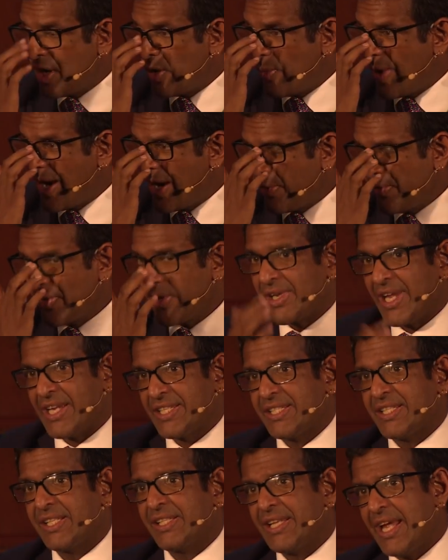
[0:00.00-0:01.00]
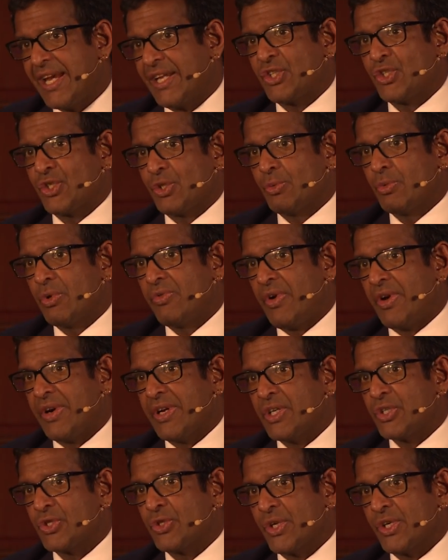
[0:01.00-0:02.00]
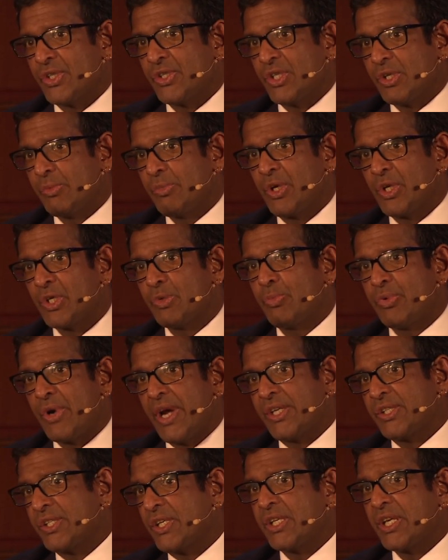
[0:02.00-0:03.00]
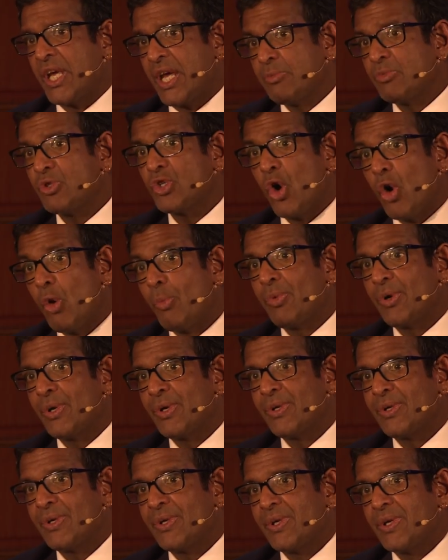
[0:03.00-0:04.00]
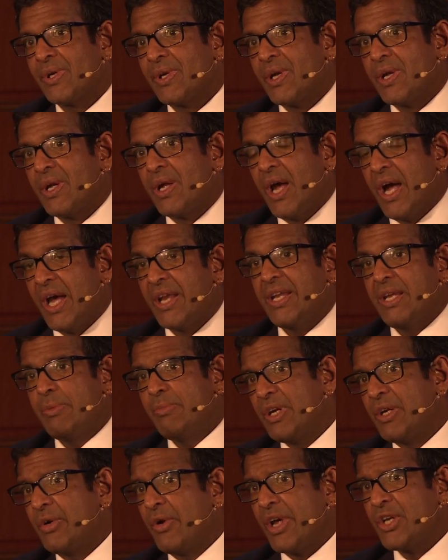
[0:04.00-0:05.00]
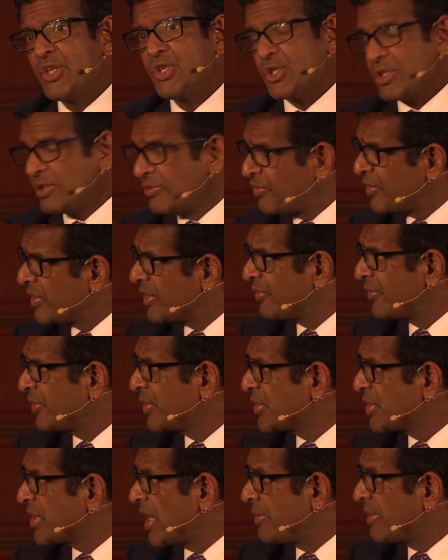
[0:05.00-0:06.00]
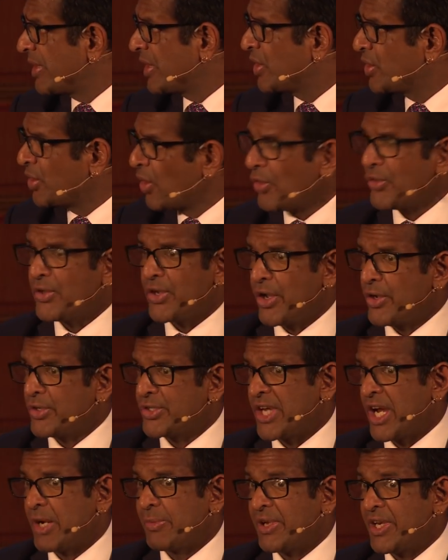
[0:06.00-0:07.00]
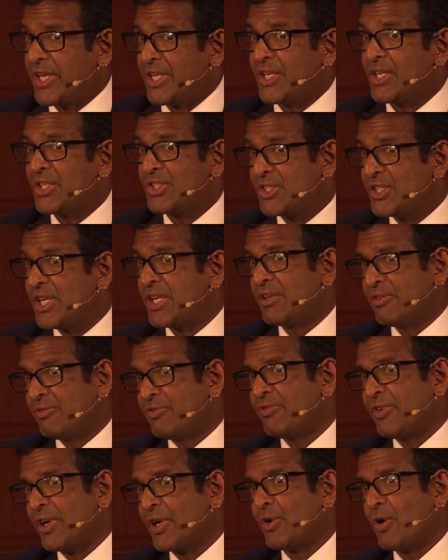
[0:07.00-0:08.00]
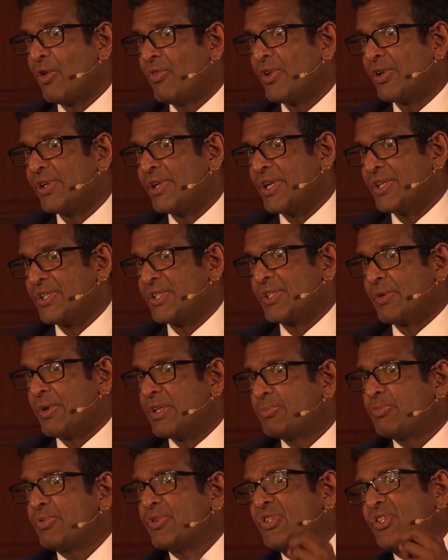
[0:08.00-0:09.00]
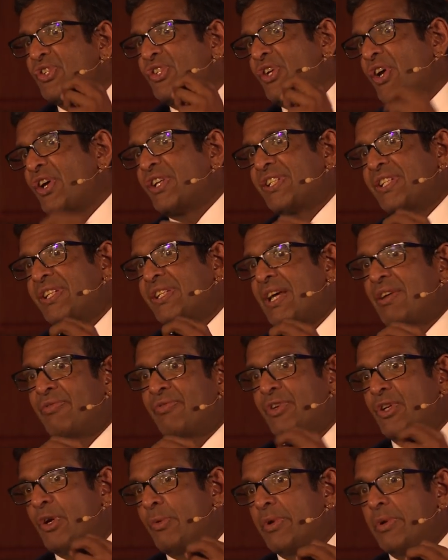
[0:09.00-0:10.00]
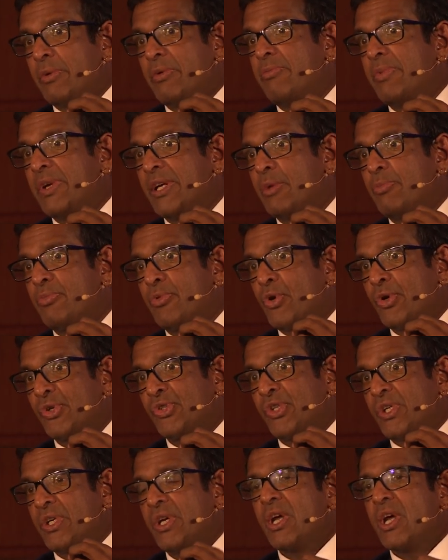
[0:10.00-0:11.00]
around the last election were very interesting because Brexit came top. And immigration, for the first time in God knows how many years, didn't figure on the list. So it's precisely that phenomenon of being a proxy.